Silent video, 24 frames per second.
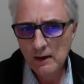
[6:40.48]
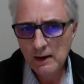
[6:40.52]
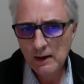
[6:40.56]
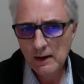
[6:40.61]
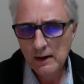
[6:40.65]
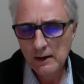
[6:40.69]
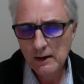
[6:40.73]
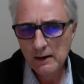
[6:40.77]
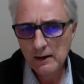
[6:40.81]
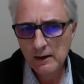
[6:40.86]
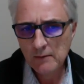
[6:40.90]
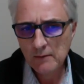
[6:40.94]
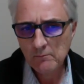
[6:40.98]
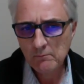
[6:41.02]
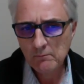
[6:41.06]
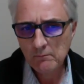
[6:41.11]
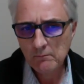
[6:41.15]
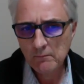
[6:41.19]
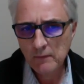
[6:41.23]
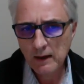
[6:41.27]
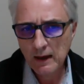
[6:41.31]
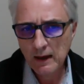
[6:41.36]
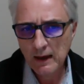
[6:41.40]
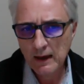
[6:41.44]

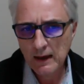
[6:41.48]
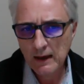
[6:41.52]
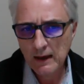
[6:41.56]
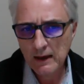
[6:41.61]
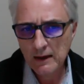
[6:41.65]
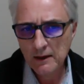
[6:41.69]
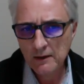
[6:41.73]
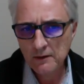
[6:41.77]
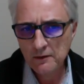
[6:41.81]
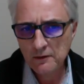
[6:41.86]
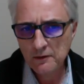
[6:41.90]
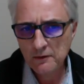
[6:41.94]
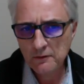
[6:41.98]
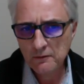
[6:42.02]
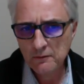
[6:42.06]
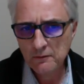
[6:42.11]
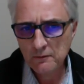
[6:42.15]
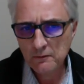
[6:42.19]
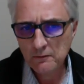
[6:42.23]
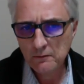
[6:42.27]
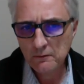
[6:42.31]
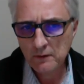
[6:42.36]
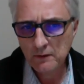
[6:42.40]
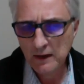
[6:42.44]
and
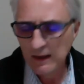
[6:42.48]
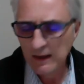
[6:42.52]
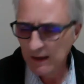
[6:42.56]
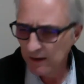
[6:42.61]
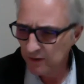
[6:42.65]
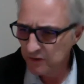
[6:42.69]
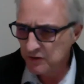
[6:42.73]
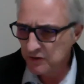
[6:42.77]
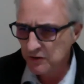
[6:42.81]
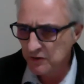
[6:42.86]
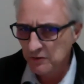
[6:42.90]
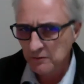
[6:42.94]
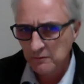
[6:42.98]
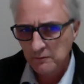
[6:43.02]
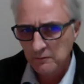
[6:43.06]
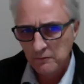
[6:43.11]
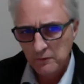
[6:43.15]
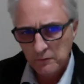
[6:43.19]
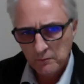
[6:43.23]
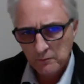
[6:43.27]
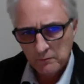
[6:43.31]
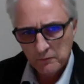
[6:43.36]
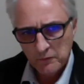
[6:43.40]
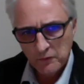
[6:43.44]
how does
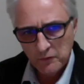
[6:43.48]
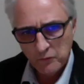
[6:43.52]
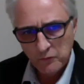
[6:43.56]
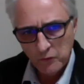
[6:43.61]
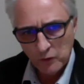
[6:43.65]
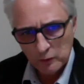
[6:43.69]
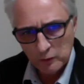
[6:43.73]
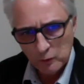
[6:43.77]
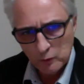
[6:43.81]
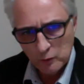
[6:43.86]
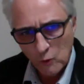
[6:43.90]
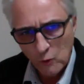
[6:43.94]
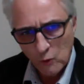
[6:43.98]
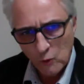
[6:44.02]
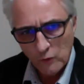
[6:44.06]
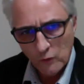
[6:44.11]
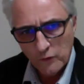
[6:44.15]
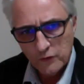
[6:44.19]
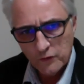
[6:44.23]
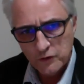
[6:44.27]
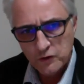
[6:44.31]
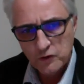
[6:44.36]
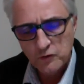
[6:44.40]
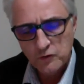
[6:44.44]
the law
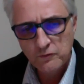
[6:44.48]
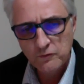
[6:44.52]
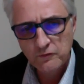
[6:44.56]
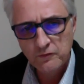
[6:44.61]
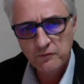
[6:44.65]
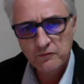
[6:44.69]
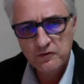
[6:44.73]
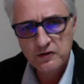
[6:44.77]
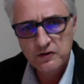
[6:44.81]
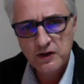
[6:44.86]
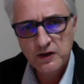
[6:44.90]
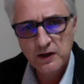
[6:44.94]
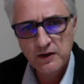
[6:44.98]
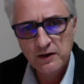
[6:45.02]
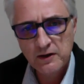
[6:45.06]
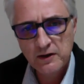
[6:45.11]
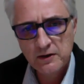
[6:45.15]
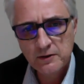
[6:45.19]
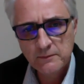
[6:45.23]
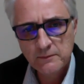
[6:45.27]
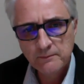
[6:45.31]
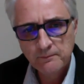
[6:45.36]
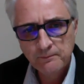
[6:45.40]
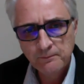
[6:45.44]
that you've
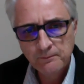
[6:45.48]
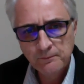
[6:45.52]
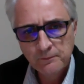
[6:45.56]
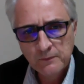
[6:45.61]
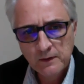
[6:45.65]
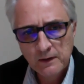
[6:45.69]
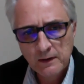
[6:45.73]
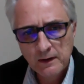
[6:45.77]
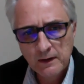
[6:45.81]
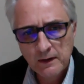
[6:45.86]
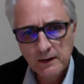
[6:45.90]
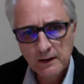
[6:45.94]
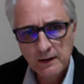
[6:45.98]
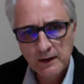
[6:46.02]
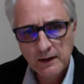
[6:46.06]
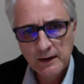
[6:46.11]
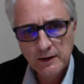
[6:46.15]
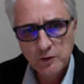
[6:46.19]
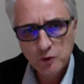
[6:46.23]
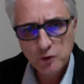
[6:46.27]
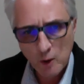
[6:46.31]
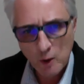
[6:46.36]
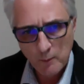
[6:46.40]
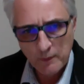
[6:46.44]
studied
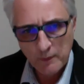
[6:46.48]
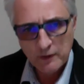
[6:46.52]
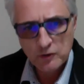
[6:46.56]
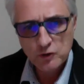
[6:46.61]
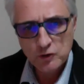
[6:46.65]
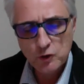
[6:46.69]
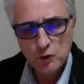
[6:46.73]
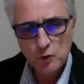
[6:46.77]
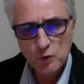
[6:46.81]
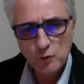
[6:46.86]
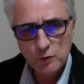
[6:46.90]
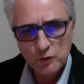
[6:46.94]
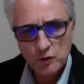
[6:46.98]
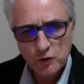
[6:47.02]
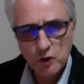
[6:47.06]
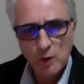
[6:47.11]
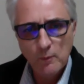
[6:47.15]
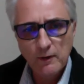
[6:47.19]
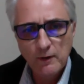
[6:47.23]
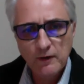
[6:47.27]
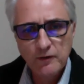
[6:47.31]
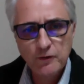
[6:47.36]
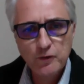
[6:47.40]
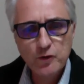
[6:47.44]
in topics 2 and
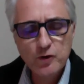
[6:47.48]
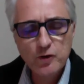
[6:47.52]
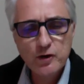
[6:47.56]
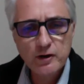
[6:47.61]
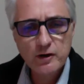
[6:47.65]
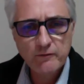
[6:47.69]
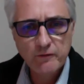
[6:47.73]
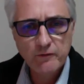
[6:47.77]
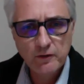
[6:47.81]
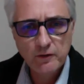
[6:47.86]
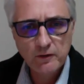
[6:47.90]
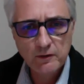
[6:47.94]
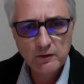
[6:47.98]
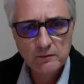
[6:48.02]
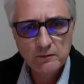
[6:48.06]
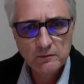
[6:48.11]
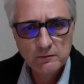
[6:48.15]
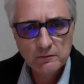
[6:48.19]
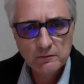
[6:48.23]
topic 3 of the